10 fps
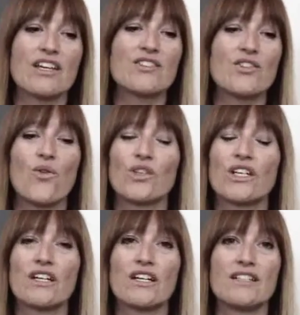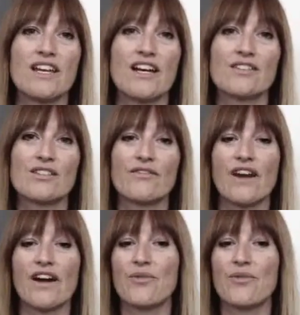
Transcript: it's only going to intensify.